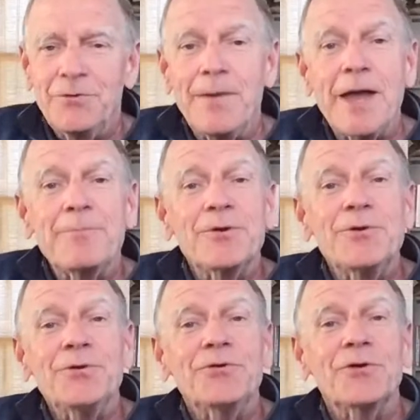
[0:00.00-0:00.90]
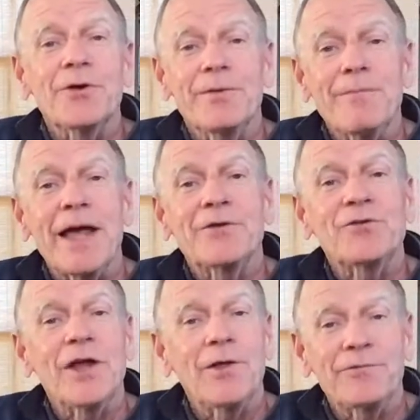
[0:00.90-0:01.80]
my producer and
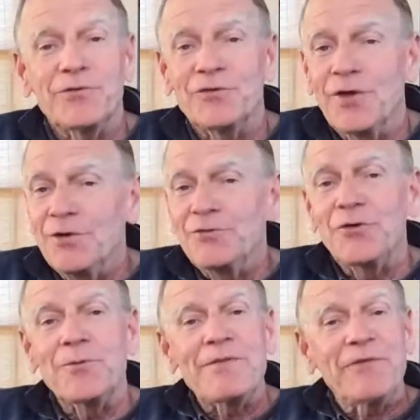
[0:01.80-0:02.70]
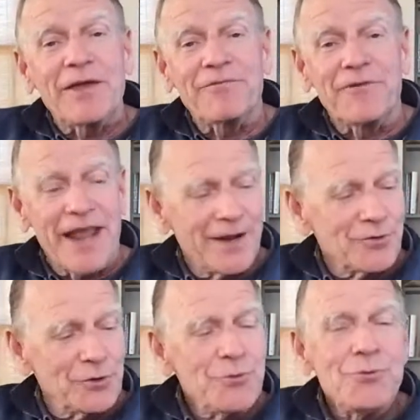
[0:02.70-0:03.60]
myself's terrific friend,
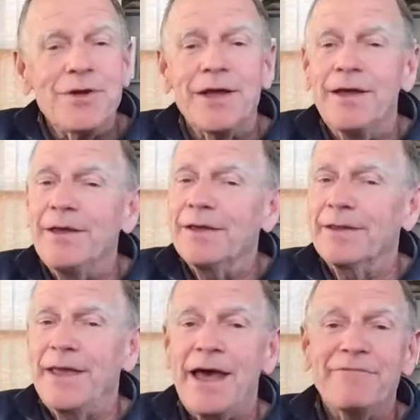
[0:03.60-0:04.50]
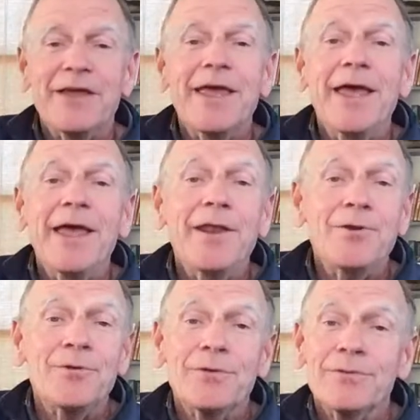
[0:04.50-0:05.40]
Luke Gavigan,